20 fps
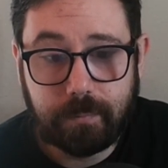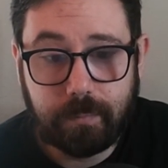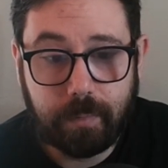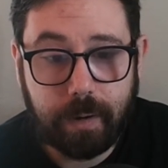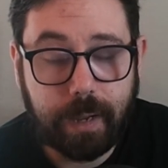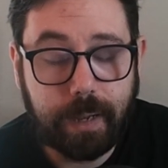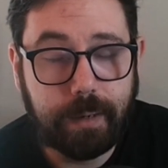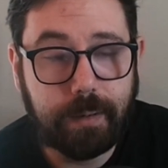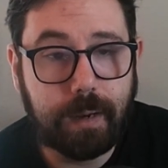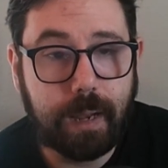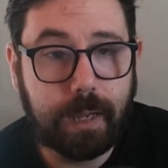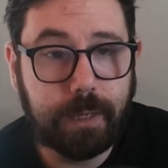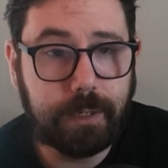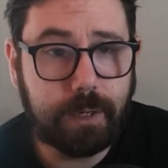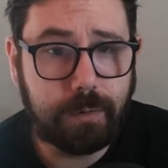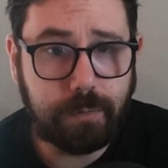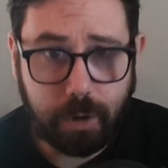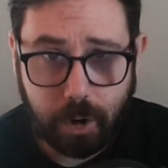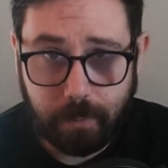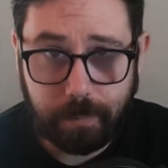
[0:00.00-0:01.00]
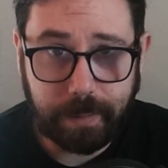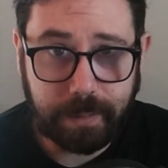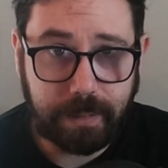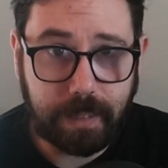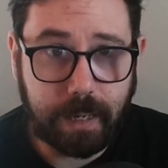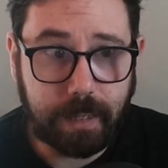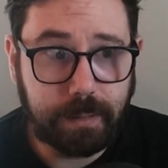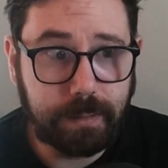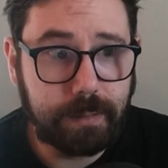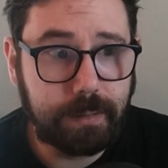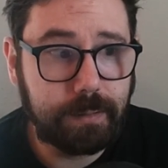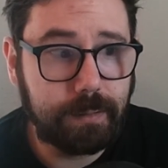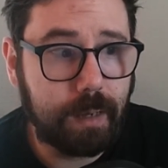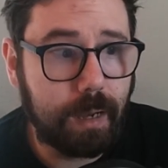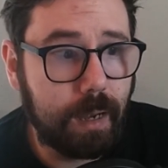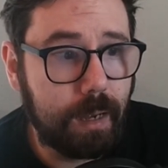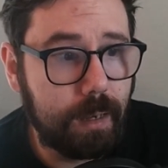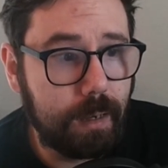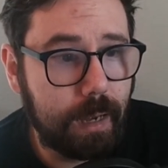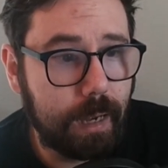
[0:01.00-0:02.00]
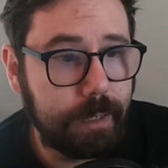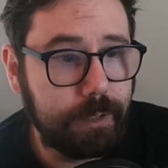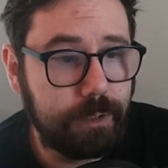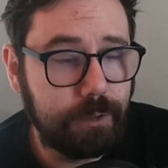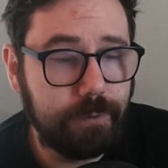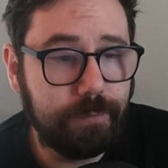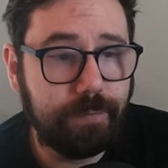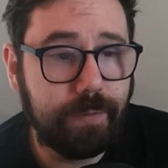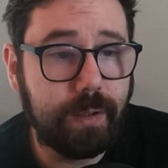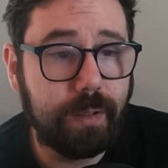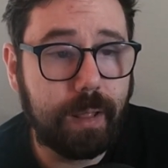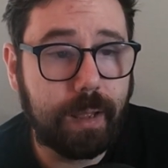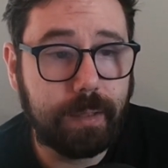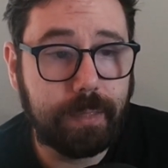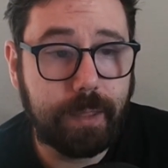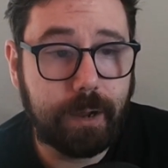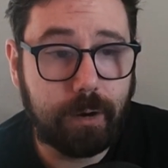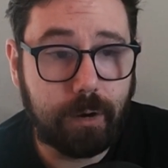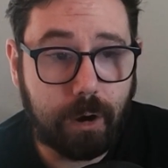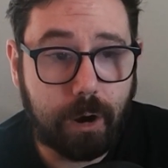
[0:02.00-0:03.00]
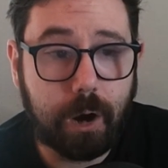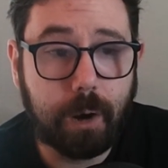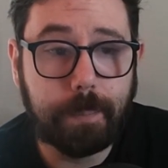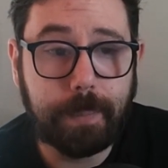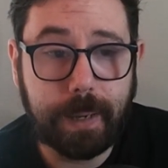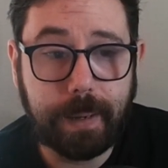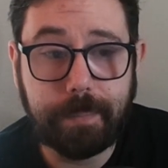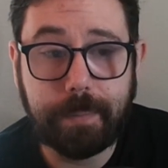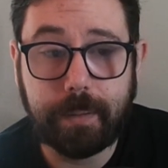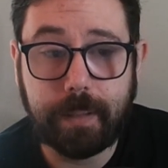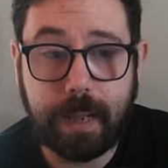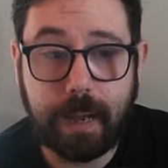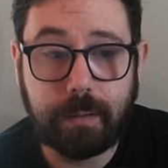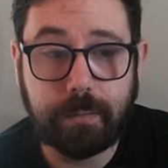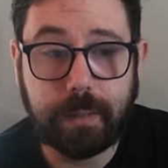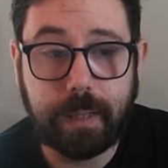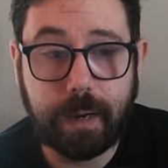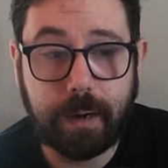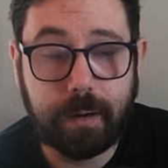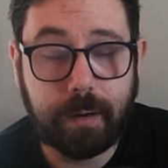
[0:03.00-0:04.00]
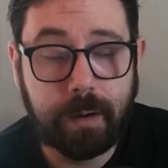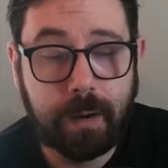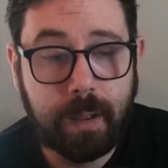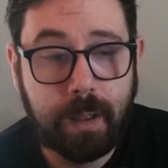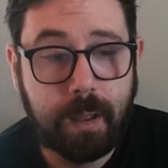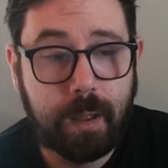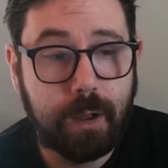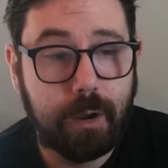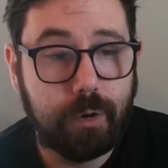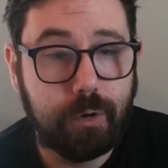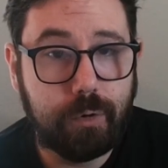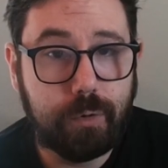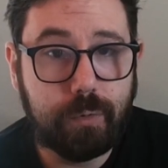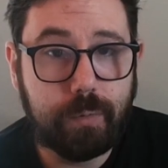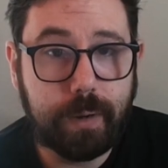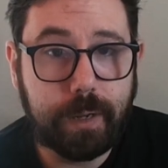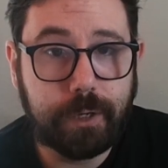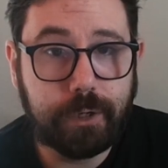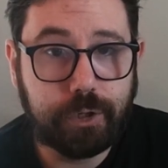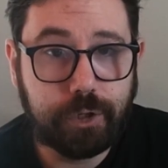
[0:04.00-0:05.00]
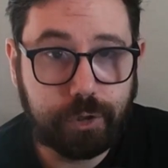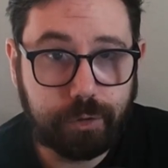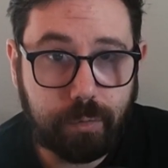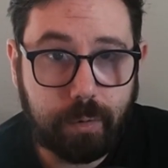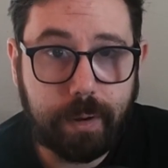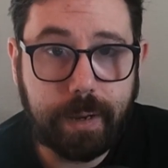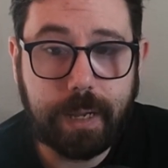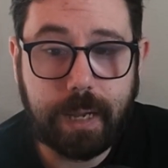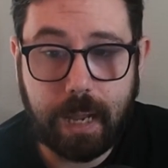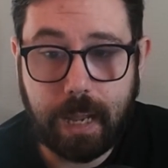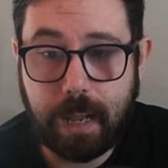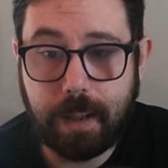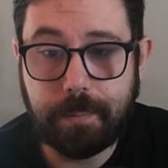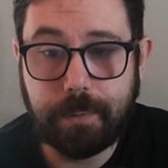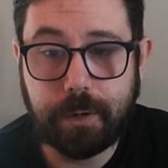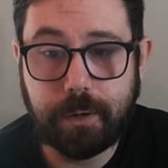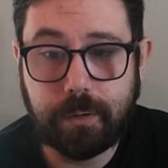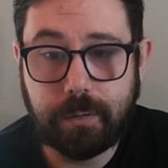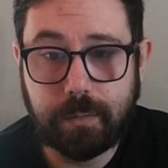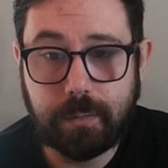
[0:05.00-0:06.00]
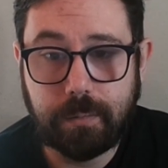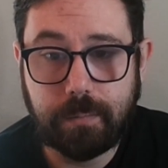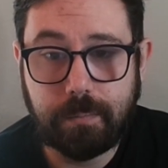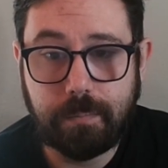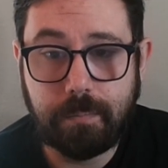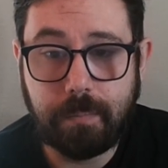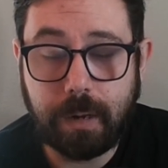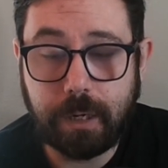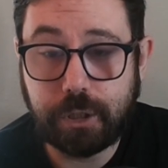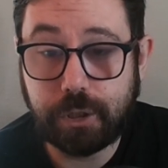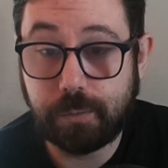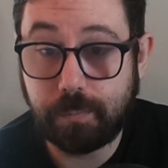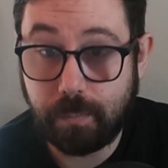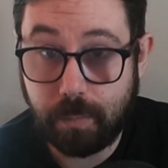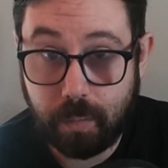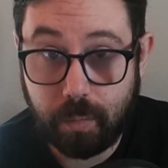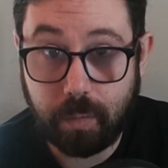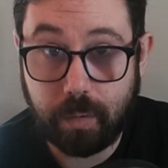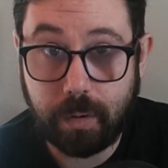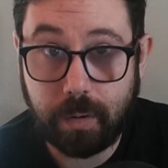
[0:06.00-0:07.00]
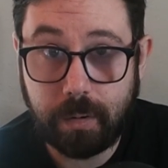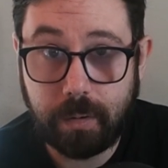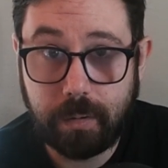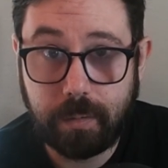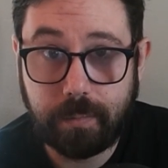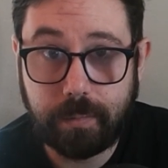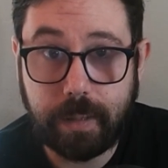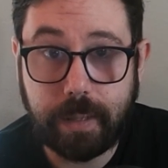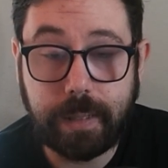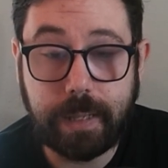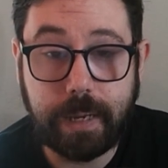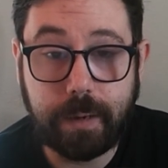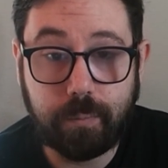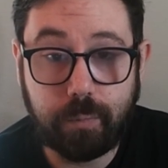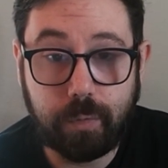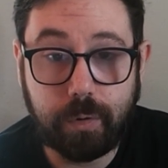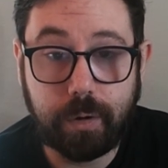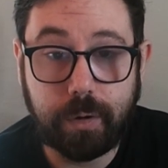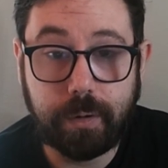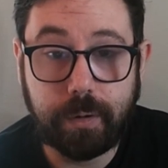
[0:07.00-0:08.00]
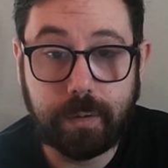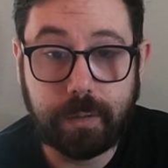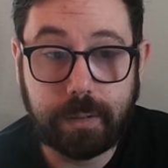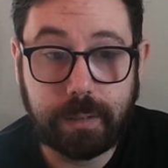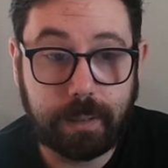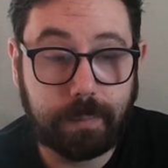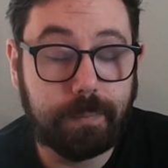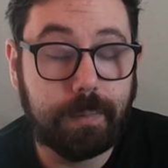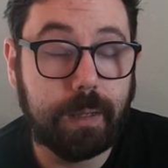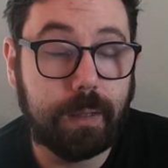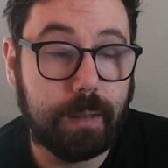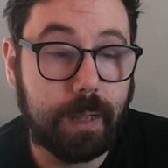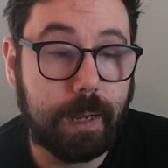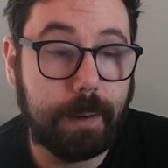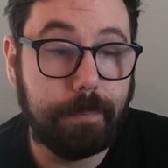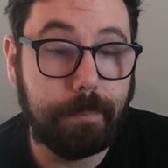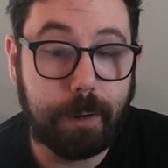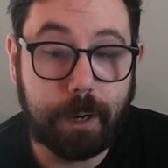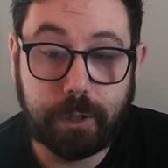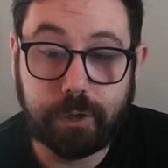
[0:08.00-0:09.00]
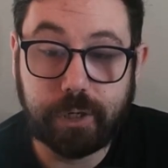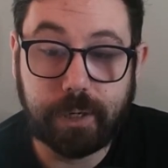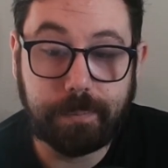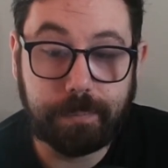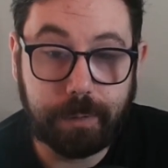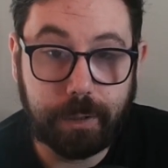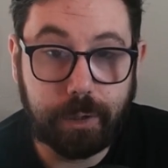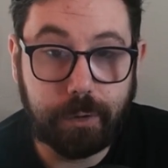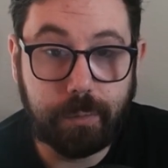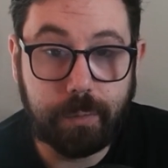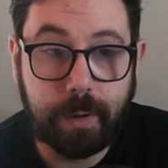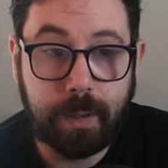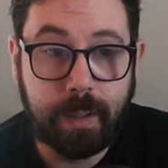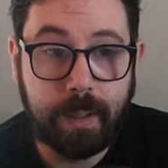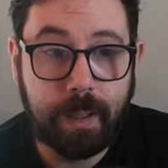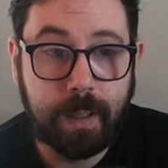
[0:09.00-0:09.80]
Right? I don't hope it does. I do feel like there are people out there who enjoy Commoner much more than they would something like Project Blue.